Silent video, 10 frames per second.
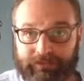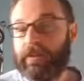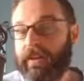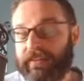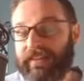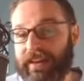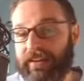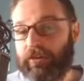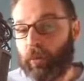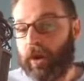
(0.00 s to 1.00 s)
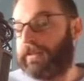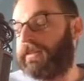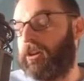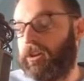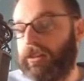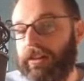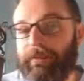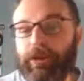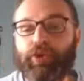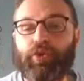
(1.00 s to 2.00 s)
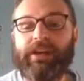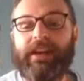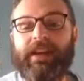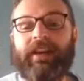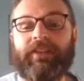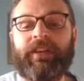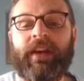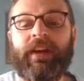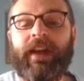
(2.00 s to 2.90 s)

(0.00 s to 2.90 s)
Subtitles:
This is what telemetry is.